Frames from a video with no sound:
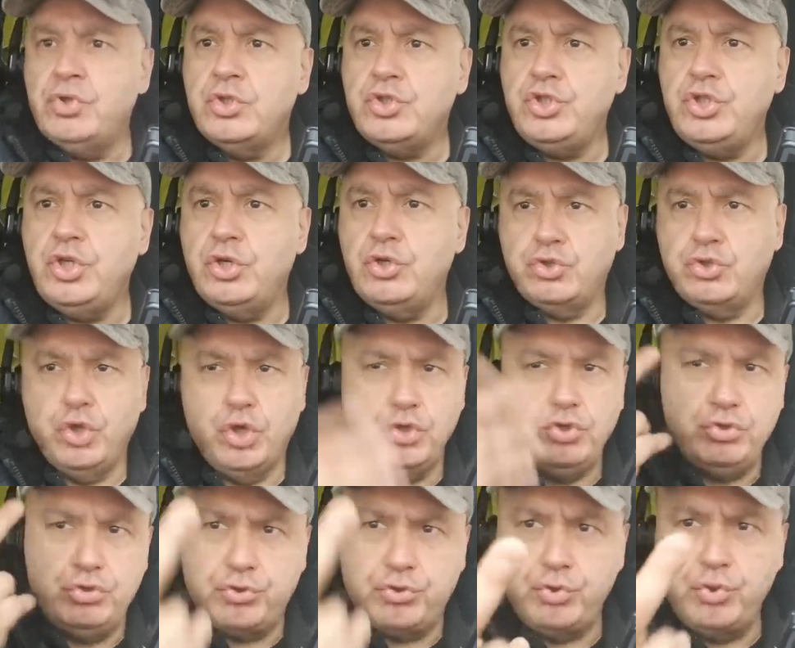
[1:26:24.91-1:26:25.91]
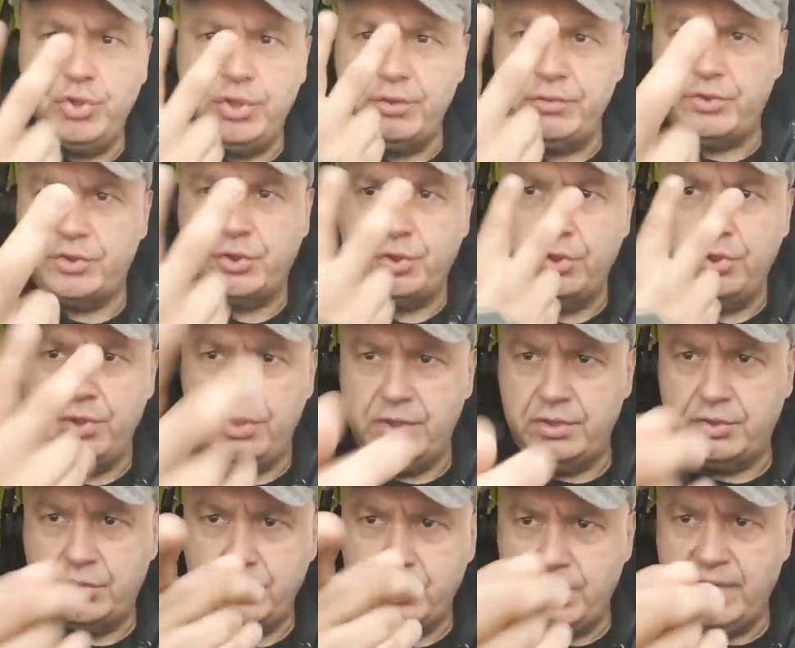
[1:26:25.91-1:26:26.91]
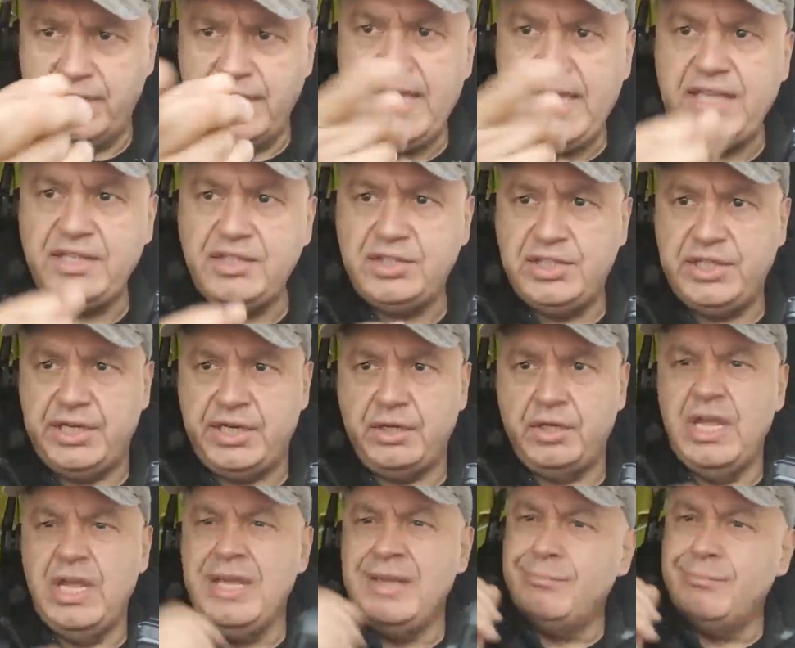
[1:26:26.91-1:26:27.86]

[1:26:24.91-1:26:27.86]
You know, going through the lens there.